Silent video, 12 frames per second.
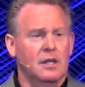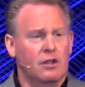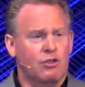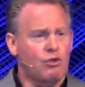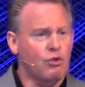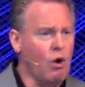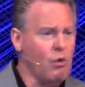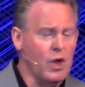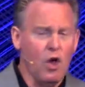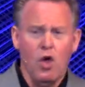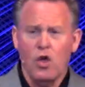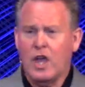throwing
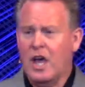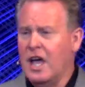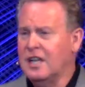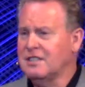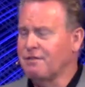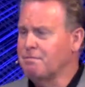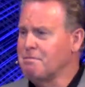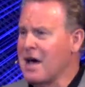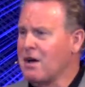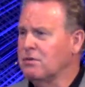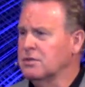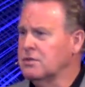all kinds of
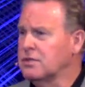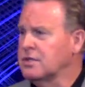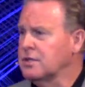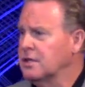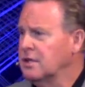mountains